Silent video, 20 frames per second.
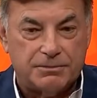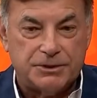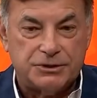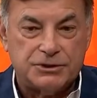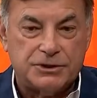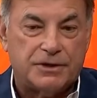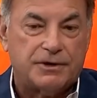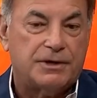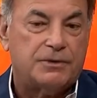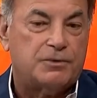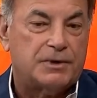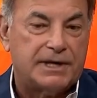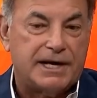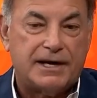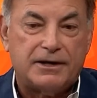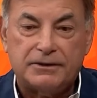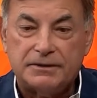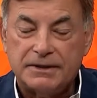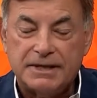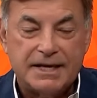But Jerry went
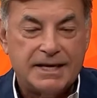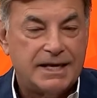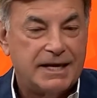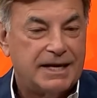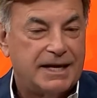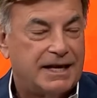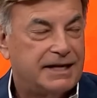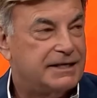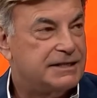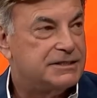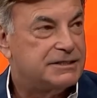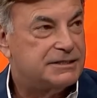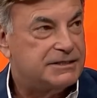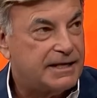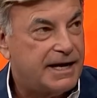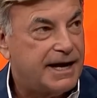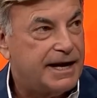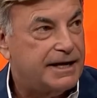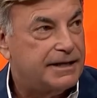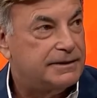out and he
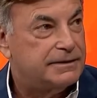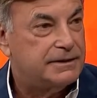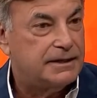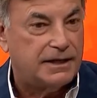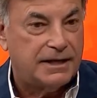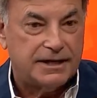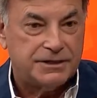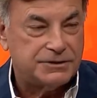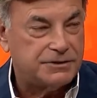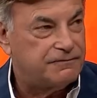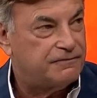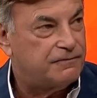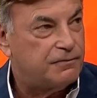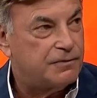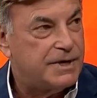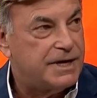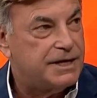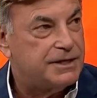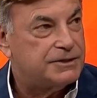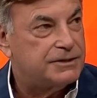signed uh, as a
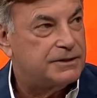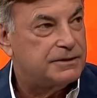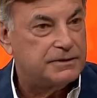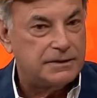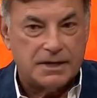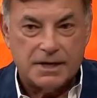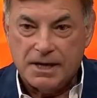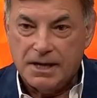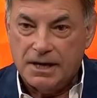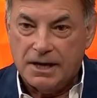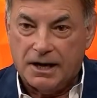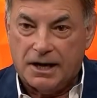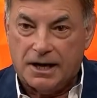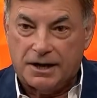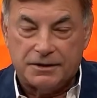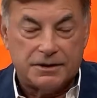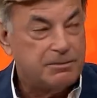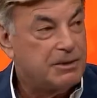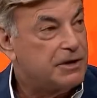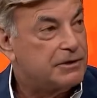free agent
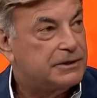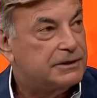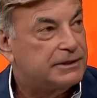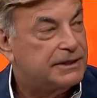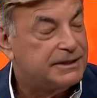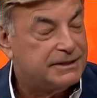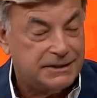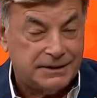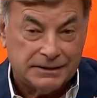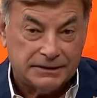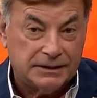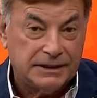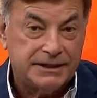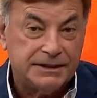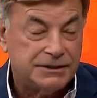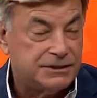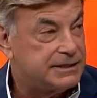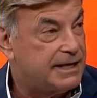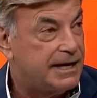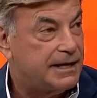uh, the American
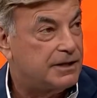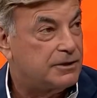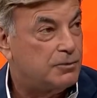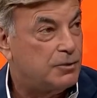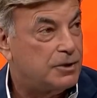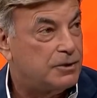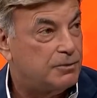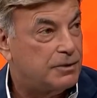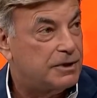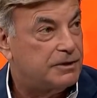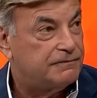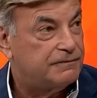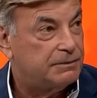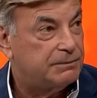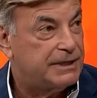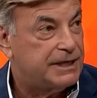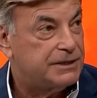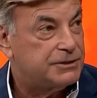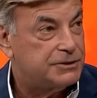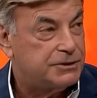League Cy Young Award winner from
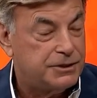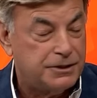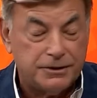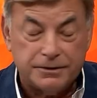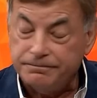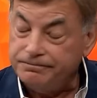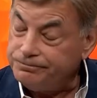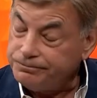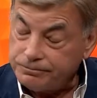last year.